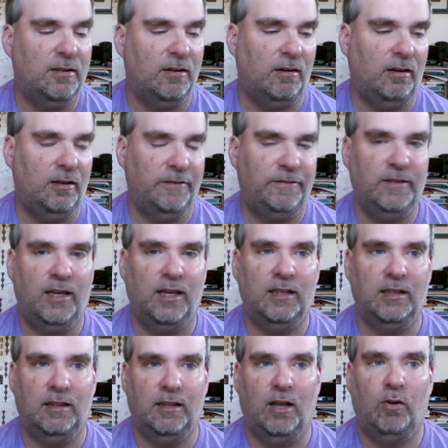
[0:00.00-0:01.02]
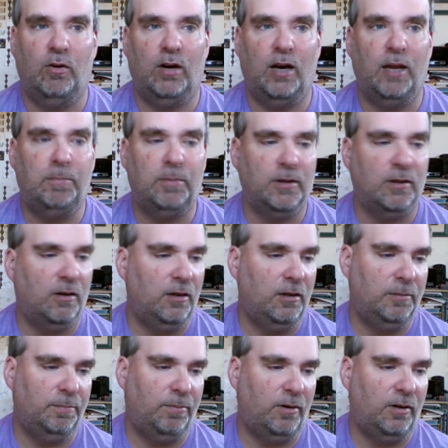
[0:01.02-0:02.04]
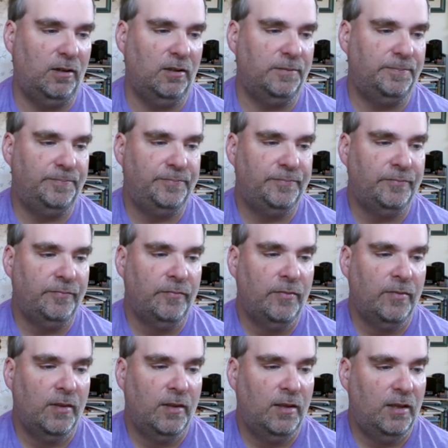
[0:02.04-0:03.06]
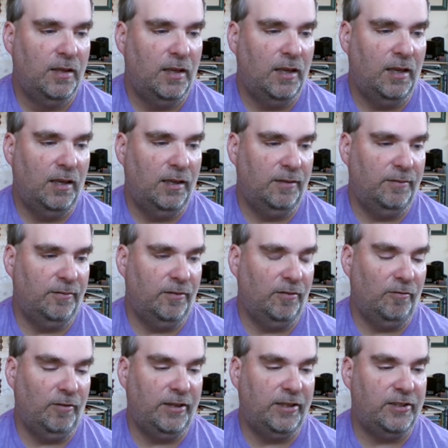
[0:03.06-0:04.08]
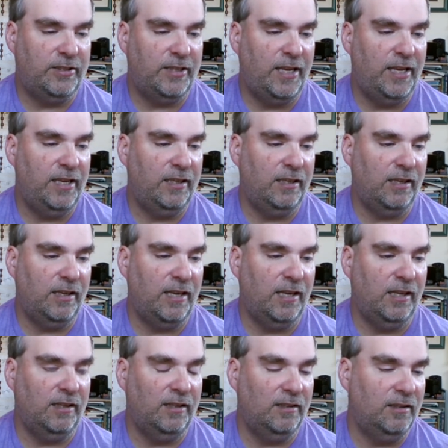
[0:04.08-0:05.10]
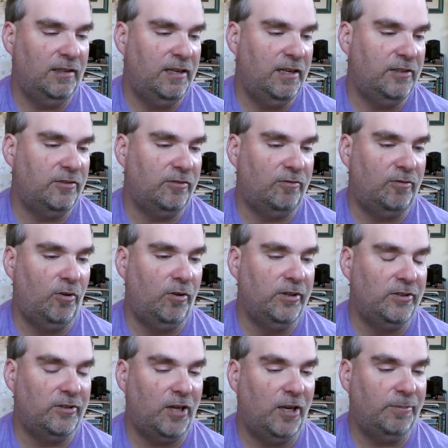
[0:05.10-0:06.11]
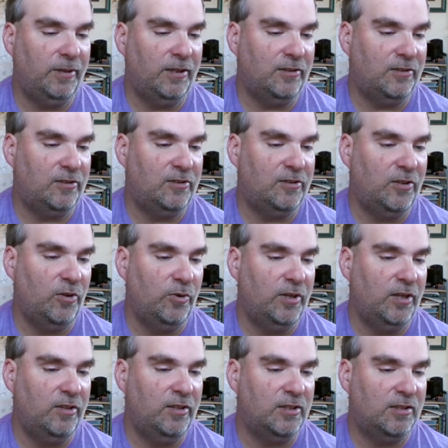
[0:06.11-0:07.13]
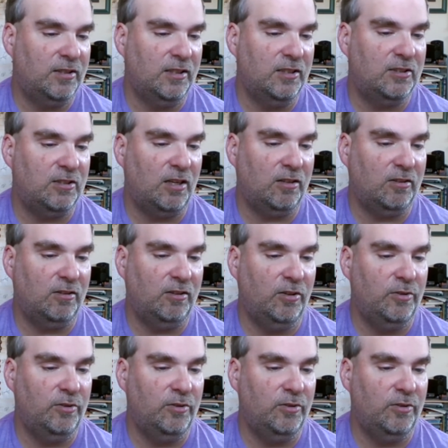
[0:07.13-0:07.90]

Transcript: marquee match. Maybe not main event level, but definitely there the upper upper mid card, if